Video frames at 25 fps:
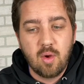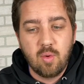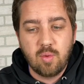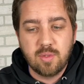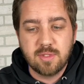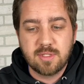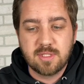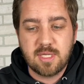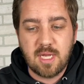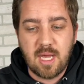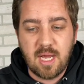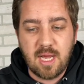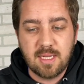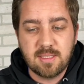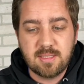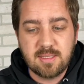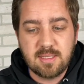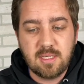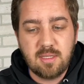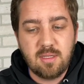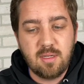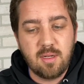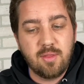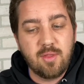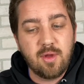
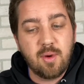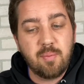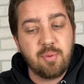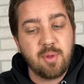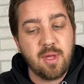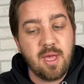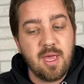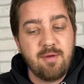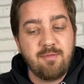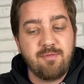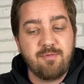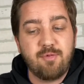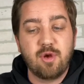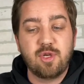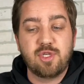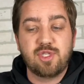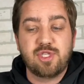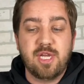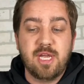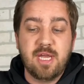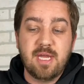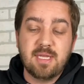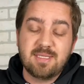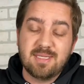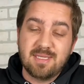Wisconsin, they're playing for a
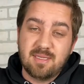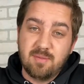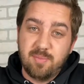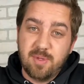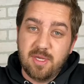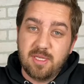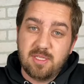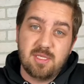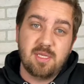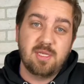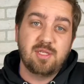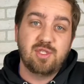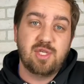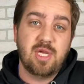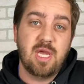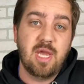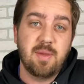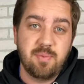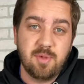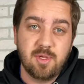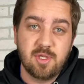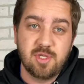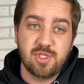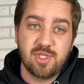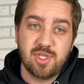chance at the Big Ten
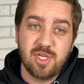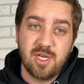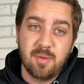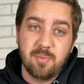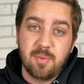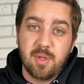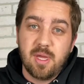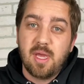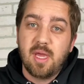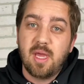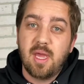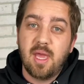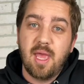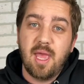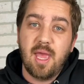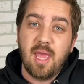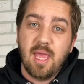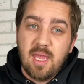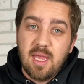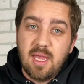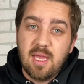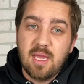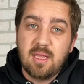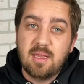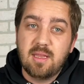Championship,
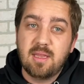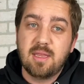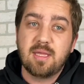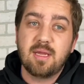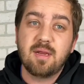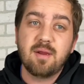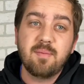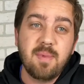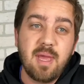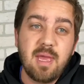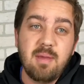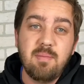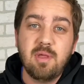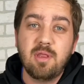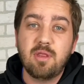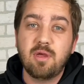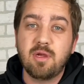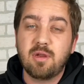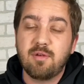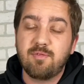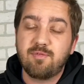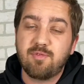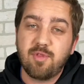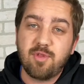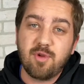and they're maybe
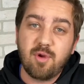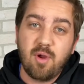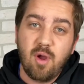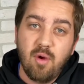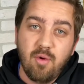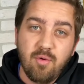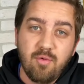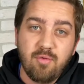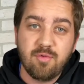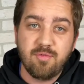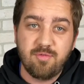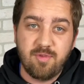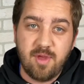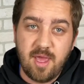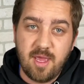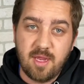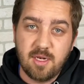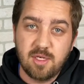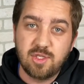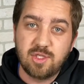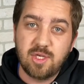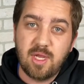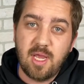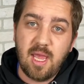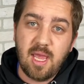looking for their own
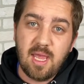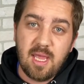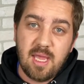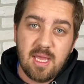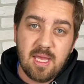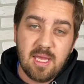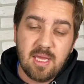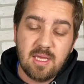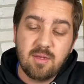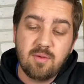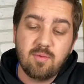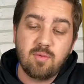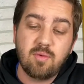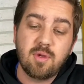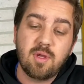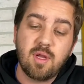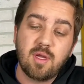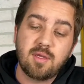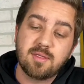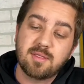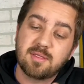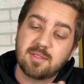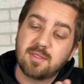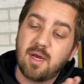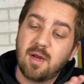revenge, and we'll
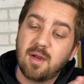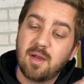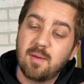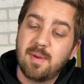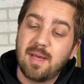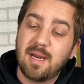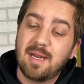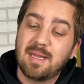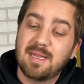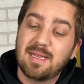go talk about it